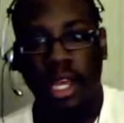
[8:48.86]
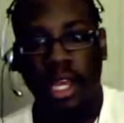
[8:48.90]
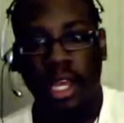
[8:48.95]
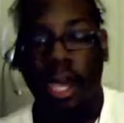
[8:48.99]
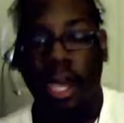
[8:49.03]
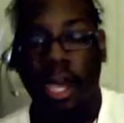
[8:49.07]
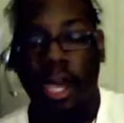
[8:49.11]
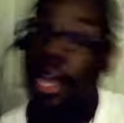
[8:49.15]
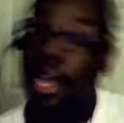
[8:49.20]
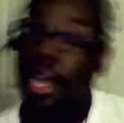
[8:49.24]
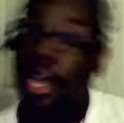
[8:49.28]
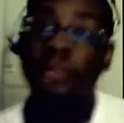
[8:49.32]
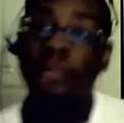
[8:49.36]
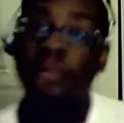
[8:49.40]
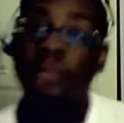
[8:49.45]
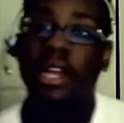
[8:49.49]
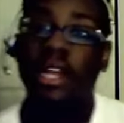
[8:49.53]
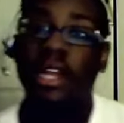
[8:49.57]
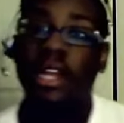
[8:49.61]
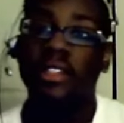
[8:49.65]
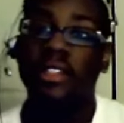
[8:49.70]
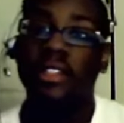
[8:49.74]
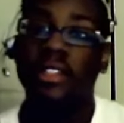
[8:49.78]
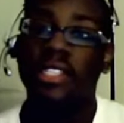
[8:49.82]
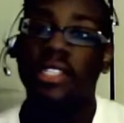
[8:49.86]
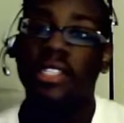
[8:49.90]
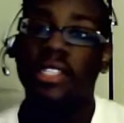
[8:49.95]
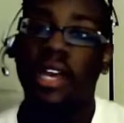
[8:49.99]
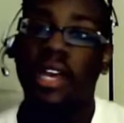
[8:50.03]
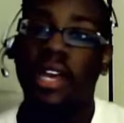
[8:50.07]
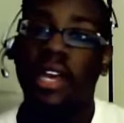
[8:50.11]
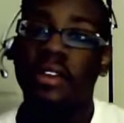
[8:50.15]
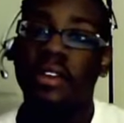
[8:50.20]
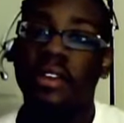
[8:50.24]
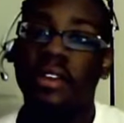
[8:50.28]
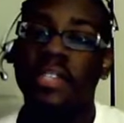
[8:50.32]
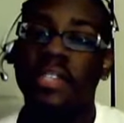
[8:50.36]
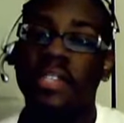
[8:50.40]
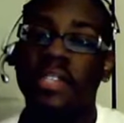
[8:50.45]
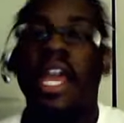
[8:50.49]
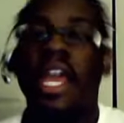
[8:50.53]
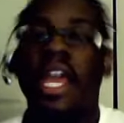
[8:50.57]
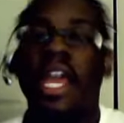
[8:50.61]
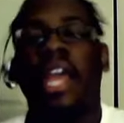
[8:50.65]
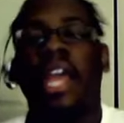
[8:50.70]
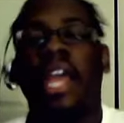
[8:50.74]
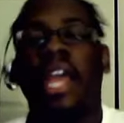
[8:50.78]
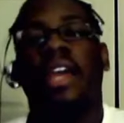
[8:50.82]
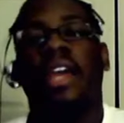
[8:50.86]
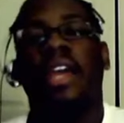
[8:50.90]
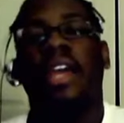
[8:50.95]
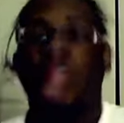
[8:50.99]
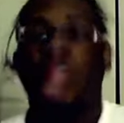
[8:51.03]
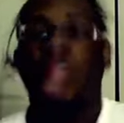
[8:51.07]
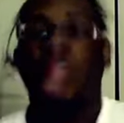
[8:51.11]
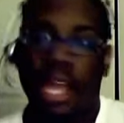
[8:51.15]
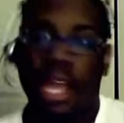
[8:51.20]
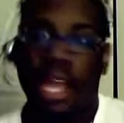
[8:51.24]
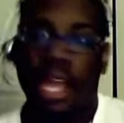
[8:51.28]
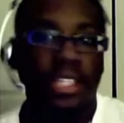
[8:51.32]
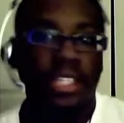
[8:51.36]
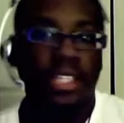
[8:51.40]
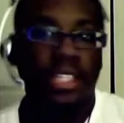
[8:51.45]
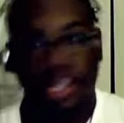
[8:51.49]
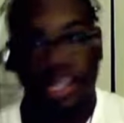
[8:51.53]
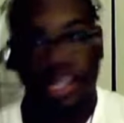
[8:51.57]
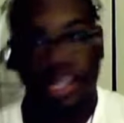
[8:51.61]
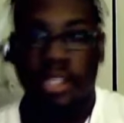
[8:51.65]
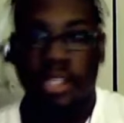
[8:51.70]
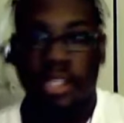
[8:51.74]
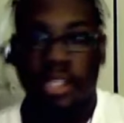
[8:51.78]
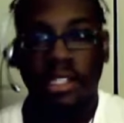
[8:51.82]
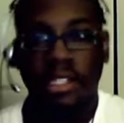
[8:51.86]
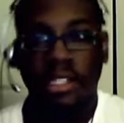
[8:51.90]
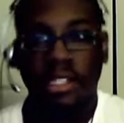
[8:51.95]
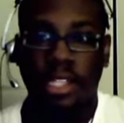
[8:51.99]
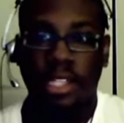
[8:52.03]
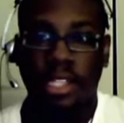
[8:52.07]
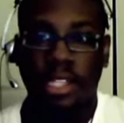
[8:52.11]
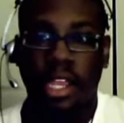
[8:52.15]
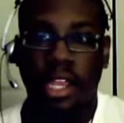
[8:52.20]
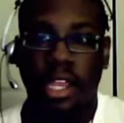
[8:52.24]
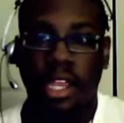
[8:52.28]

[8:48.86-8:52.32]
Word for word: I'm Louden Styles and I say good day.